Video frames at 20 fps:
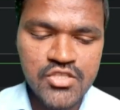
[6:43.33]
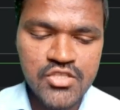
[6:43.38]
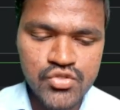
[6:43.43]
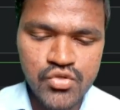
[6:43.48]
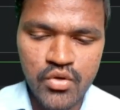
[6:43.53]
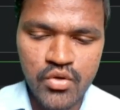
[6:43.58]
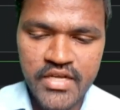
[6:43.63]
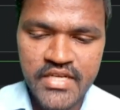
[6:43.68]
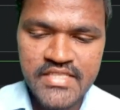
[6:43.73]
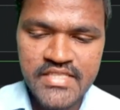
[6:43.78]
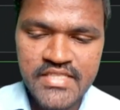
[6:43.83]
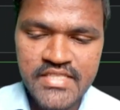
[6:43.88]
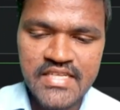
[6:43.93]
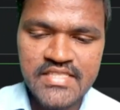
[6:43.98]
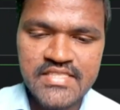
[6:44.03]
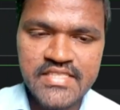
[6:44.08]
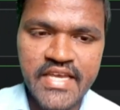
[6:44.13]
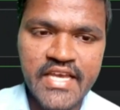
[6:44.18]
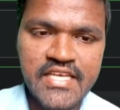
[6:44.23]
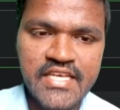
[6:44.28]
So in
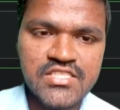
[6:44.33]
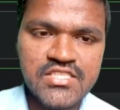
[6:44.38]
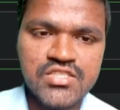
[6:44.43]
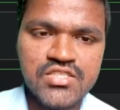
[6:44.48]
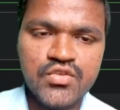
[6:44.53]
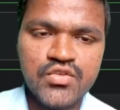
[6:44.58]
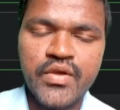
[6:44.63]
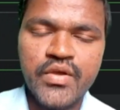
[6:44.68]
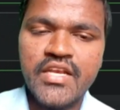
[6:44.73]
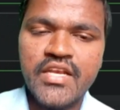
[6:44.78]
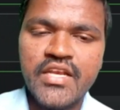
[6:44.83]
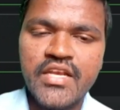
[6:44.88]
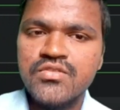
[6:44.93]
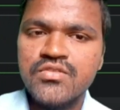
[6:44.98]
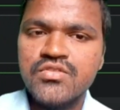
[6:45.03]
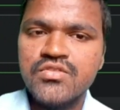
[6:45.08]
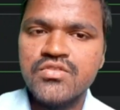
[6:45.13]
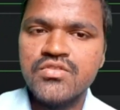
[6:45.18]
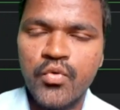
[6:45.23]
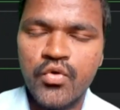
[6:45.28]
such case, you can
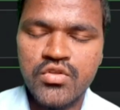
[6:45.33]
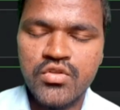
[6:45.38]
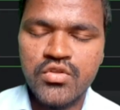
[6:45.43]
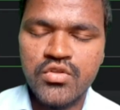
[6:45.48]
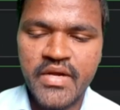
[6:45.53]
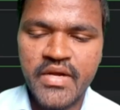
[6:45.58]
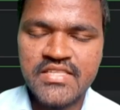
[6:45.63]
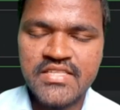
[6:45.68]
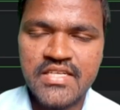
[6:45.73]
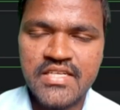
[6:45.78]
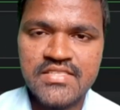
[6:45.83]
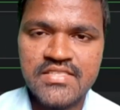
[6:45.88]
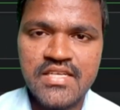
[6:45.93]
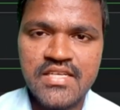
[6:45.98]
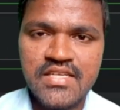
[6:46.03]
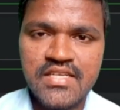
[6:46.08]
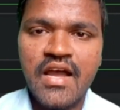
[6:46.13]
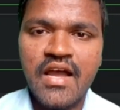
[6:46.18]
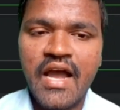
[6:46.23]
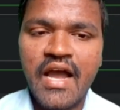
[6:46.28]
use both
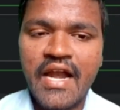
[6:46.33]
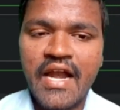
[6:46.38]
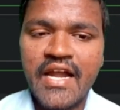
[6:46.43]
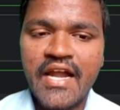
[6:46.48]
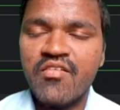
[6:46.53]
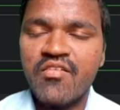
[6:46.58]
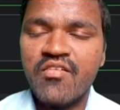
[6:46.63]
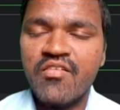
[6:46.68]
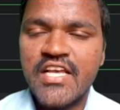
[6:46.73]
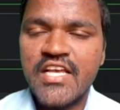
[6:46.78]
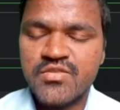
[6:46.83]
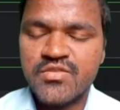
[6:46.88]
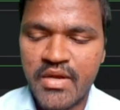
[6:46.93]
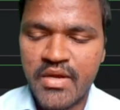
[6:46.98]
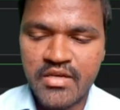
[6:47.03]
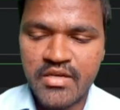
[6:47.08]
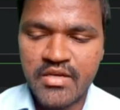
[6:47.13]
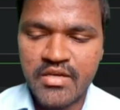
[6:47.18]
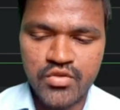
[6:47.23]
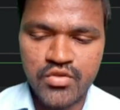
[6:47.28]
methods and I will
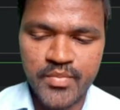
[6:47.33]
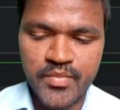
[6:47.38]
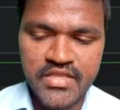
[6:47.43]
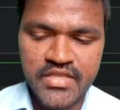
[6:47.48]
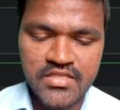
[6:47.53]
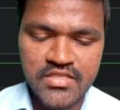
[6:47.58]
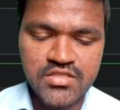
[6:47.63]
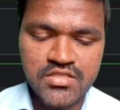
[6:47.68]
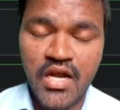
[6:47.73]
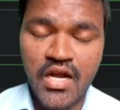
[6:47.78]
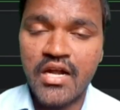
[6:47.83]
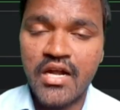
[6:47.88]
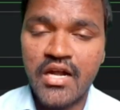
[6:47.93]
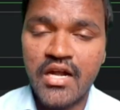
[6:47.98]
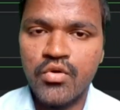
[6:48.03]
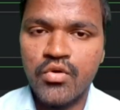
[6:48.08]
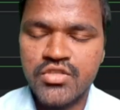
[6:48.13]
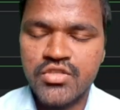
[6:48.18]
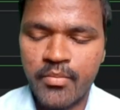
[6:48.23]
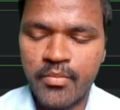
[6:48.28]
explain both methods
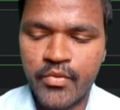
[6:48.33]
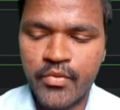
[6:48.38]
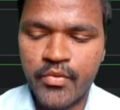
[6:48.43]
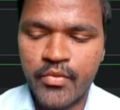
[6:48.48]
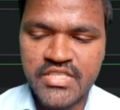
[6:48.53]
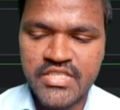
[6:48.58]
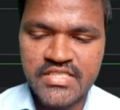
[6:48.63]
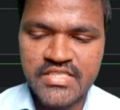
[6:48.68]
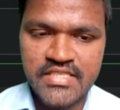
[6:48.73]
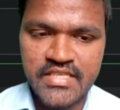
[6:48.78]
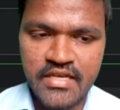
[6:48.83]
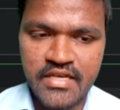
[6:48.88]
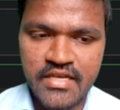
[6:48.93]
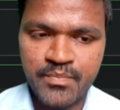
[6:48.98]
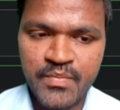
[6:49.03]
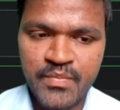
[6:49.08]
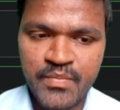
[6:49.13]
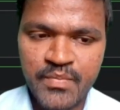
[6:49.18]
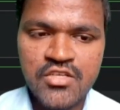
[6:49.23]
and both approaches here.